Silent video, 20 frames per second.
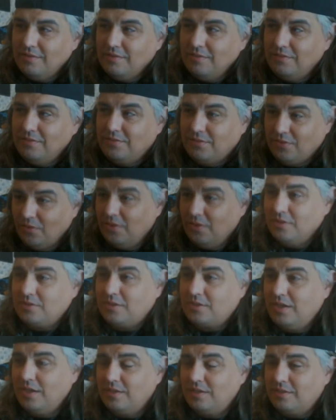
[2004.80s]
so this
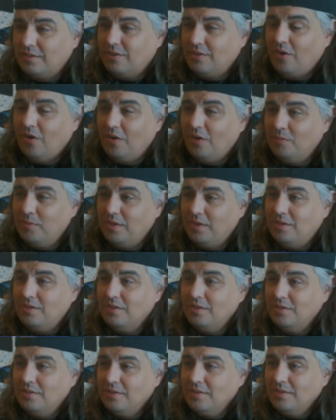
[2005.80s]
kid called me,
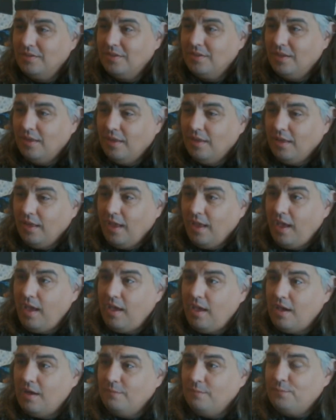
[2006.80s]
hey,
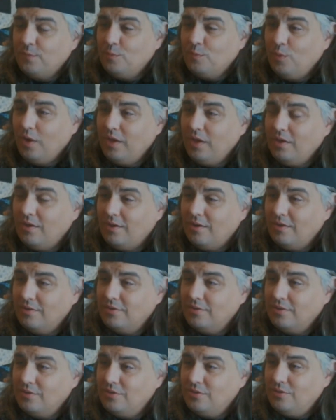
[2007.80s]
I'm from Whitehall.
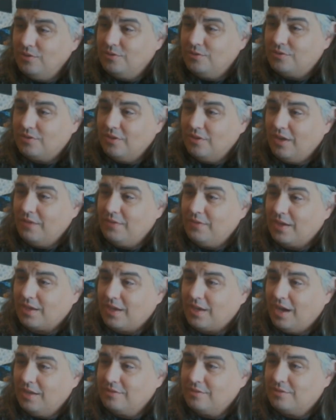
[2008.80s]
You still have that
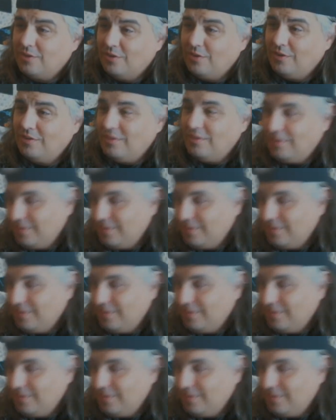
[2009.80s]
console?